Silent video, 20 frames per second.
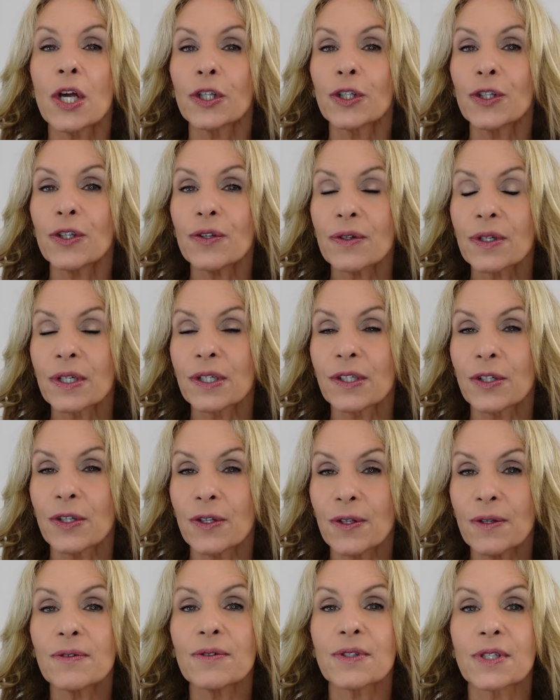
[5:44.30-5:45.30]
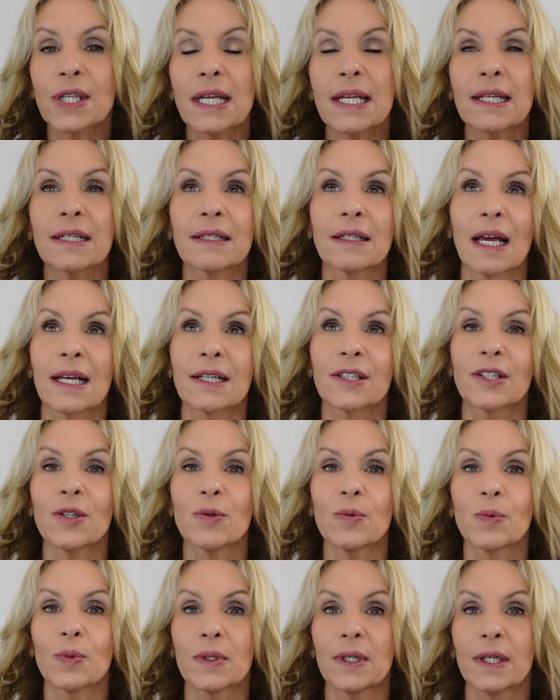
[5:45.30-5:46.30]
you could use it like
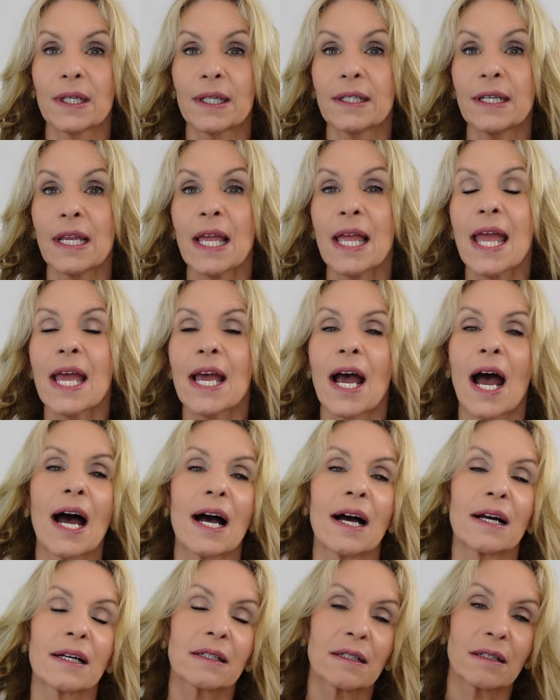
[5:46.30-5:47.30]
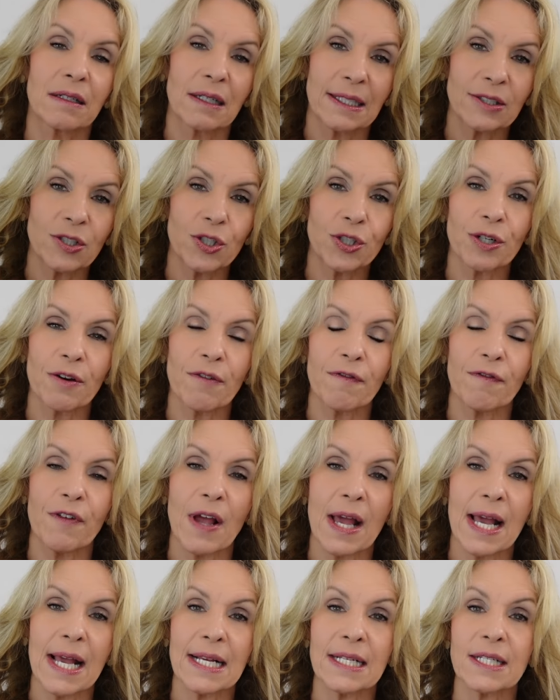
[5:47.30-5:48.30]
you would uh, cleanse your
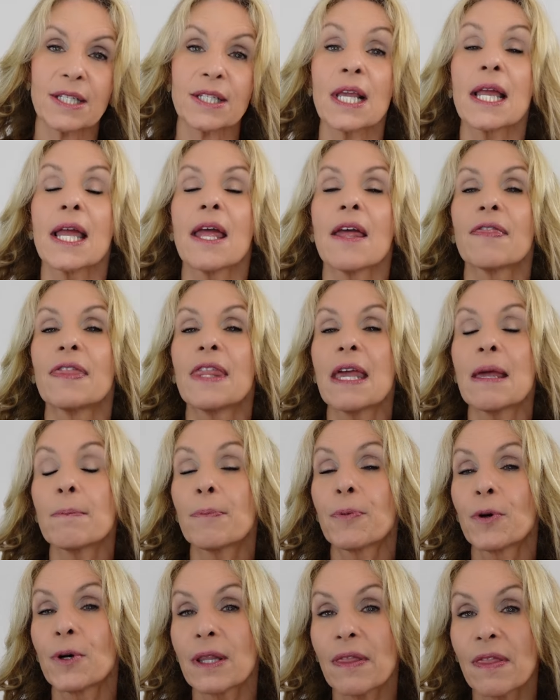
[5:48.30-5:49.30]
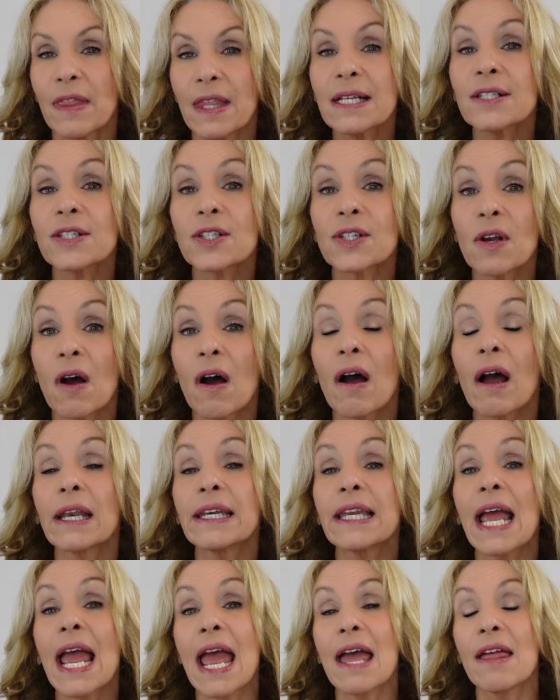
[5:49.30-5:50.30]
face, then put this
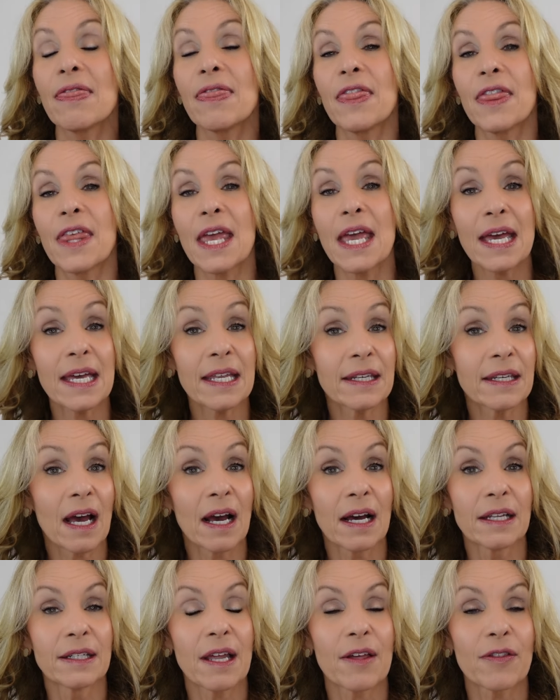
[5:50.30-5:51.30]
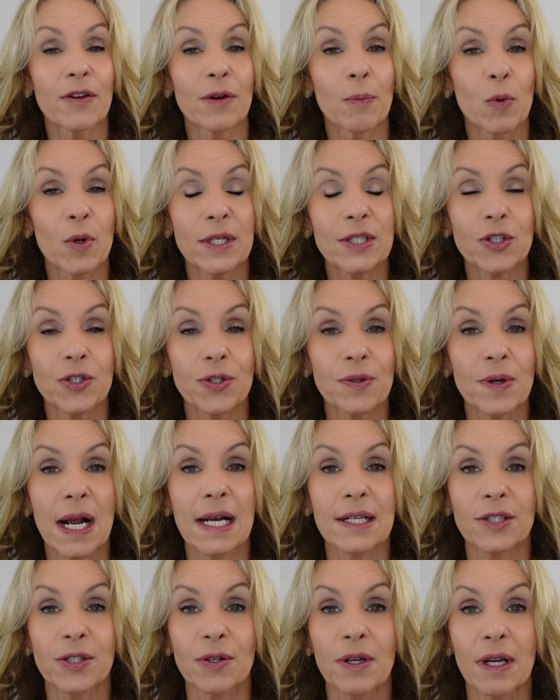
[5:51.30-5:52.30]
on, and then another
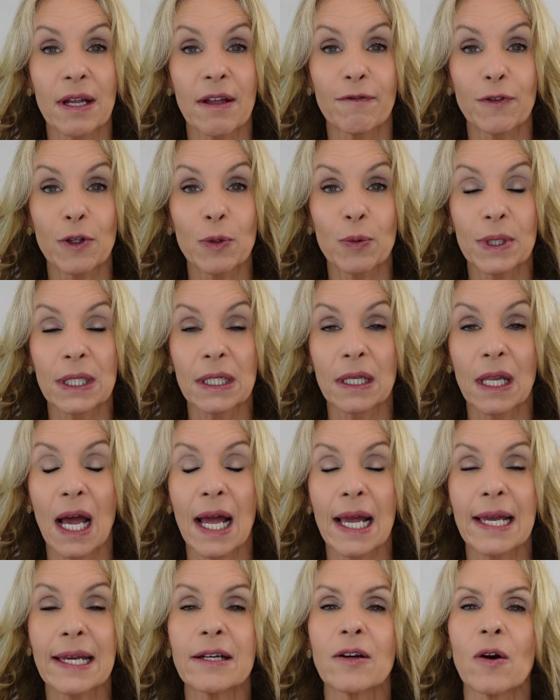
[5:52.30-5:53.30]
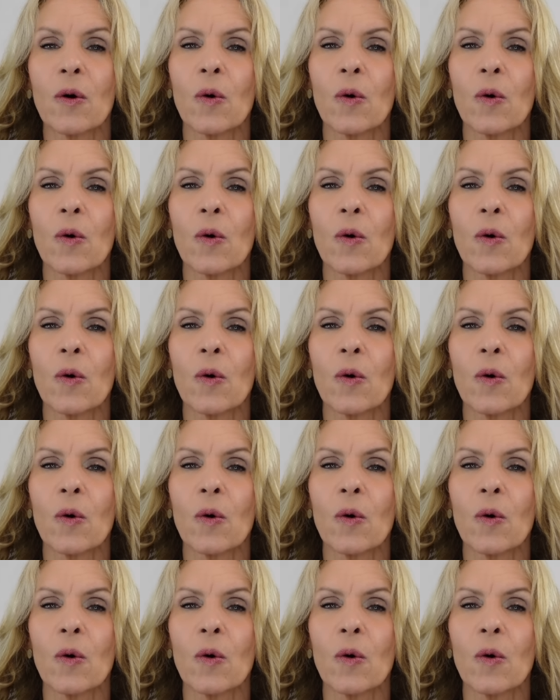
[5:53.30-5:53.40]
moisturizer if you would like.